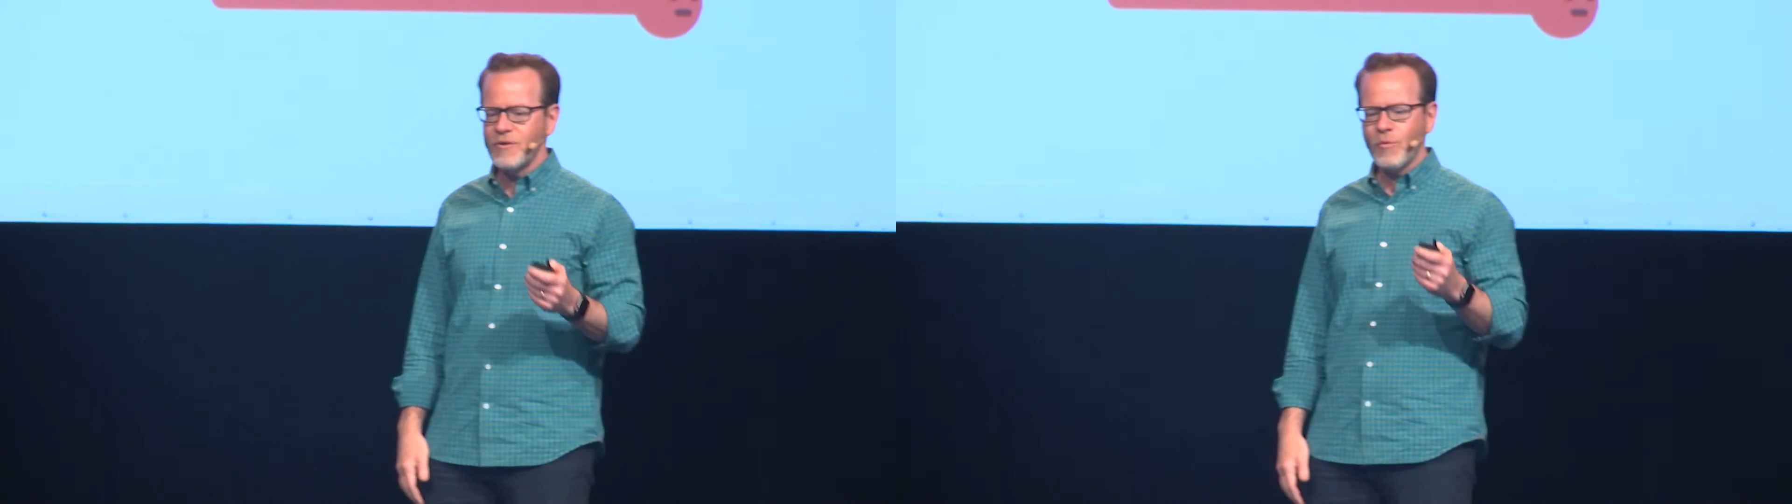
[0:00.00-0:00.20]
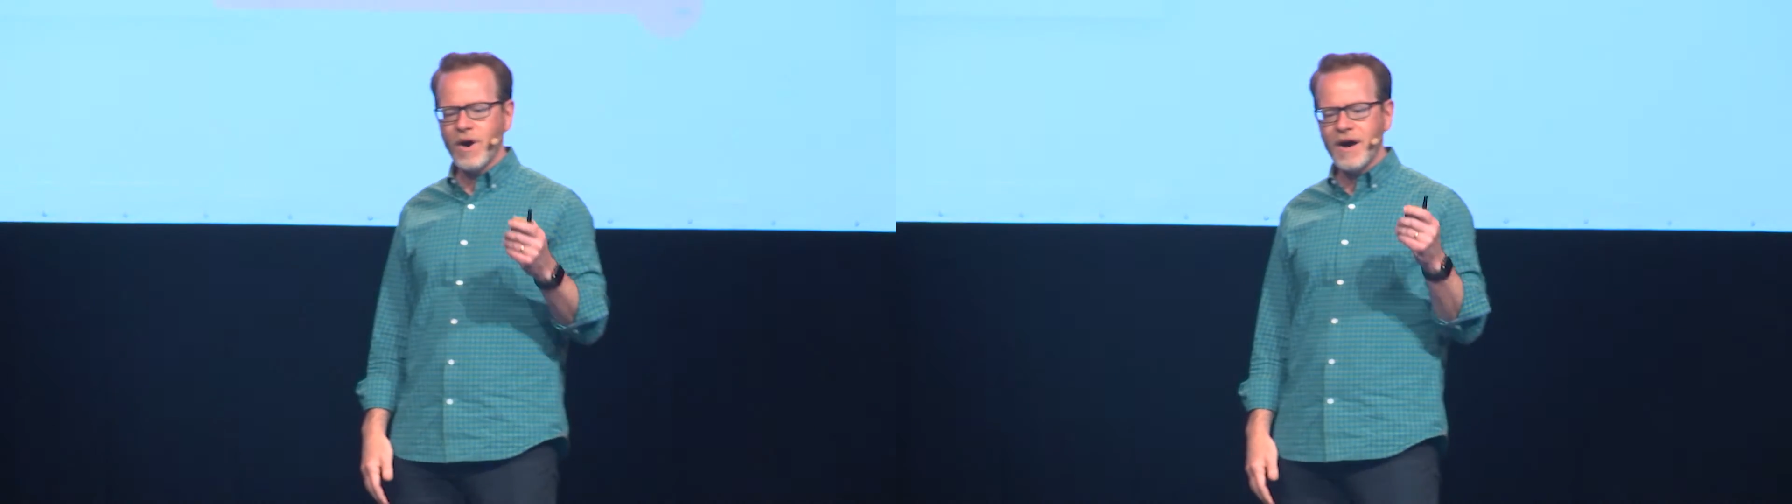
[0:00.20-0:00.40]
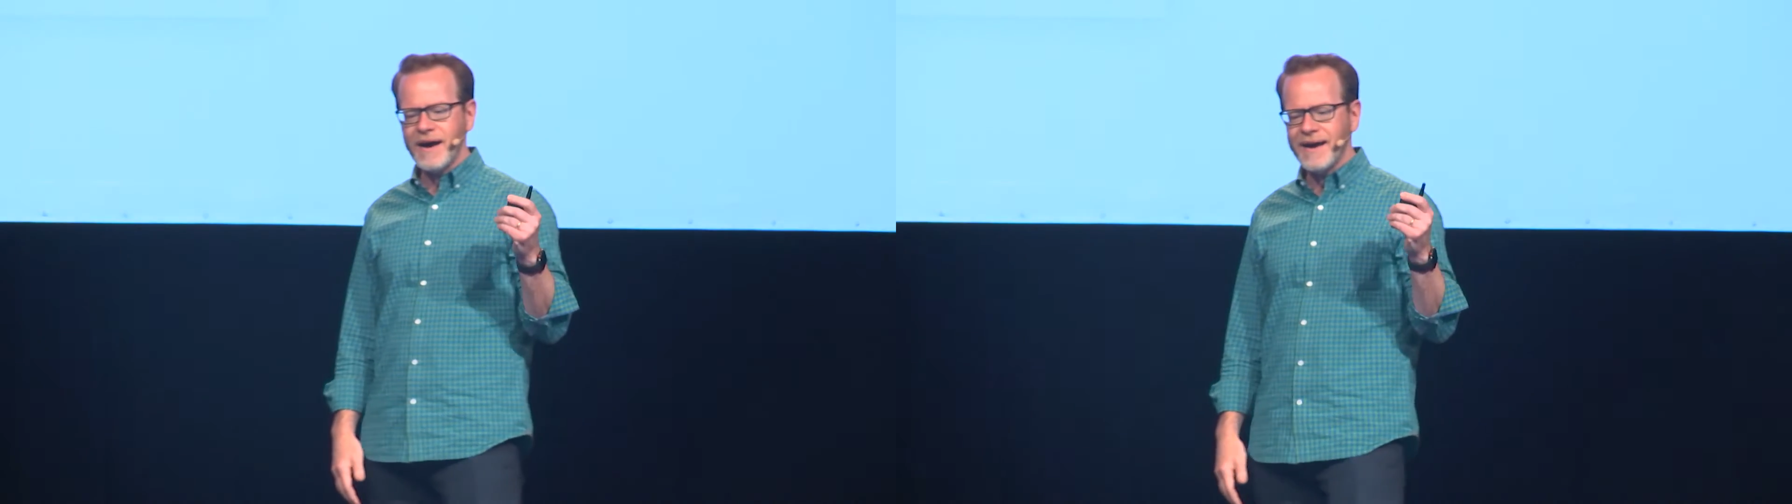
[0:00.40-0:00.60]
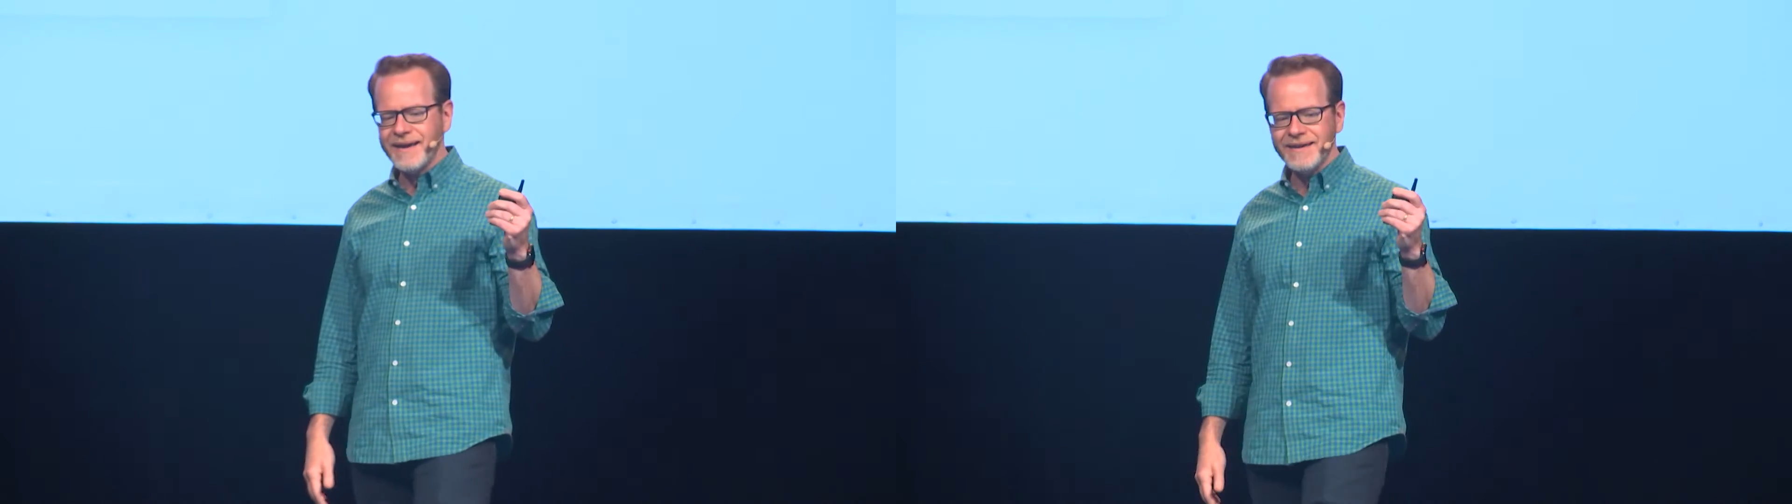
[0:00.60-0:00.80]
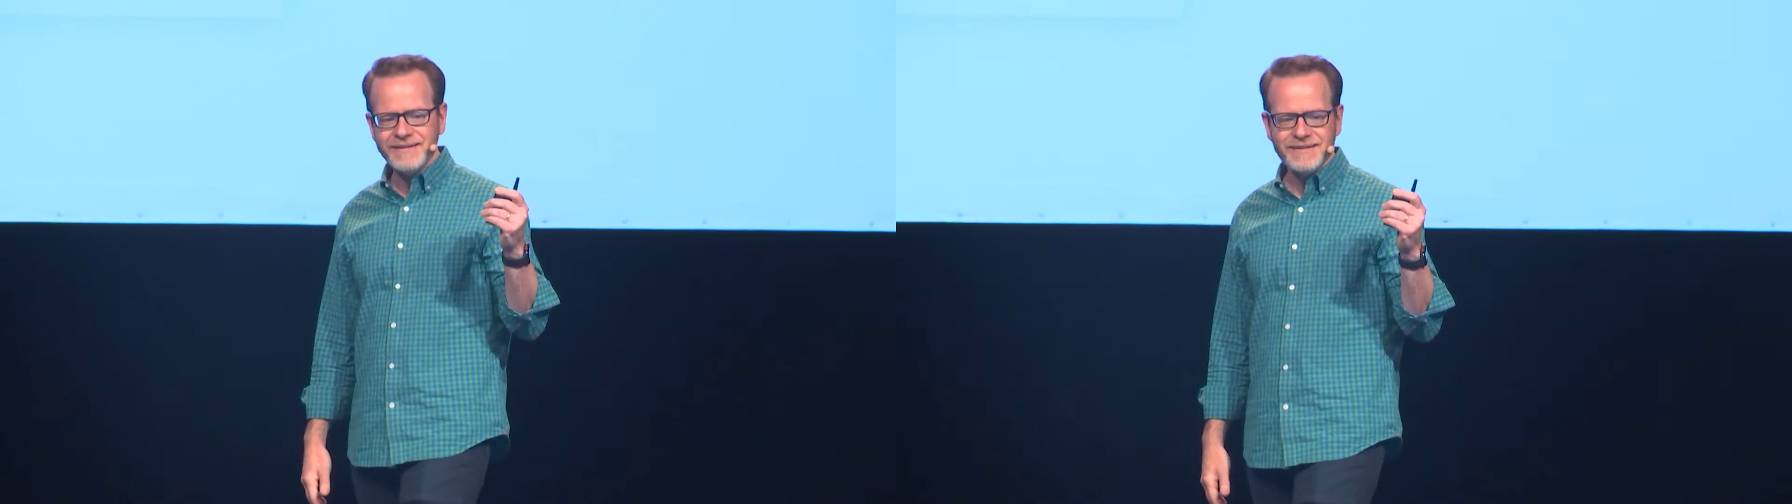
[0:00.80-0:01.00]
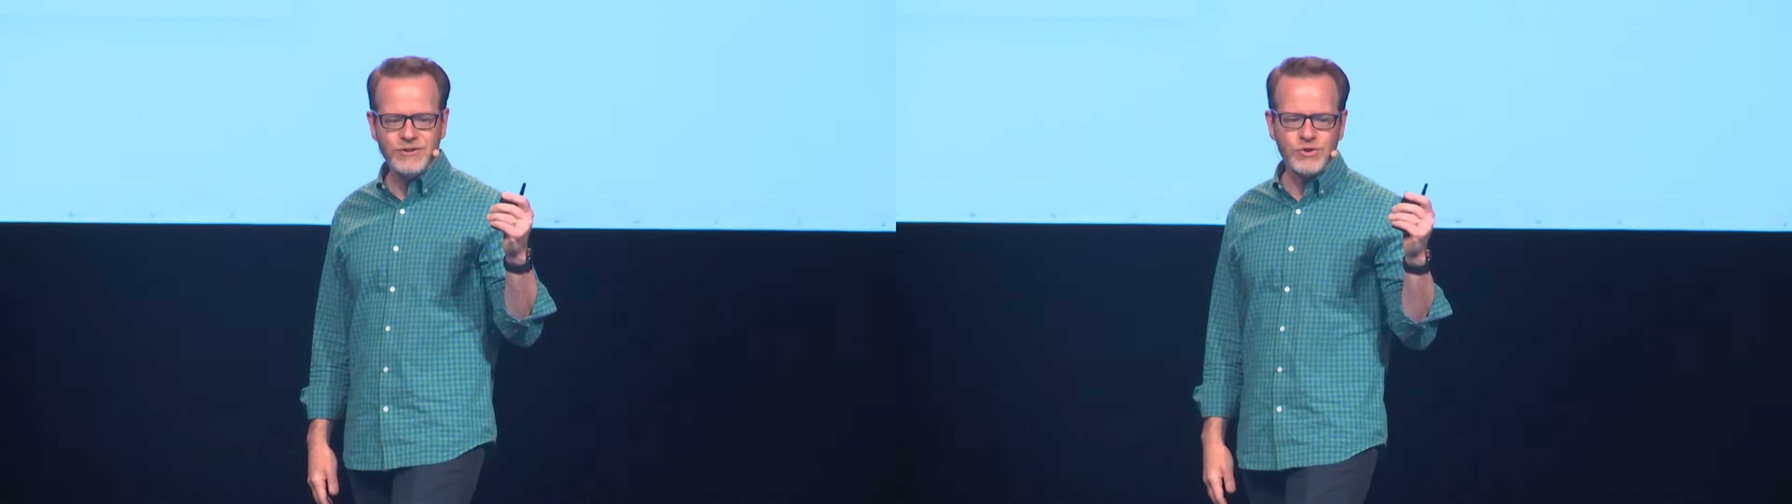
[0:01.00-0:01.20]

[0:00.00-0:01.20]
why you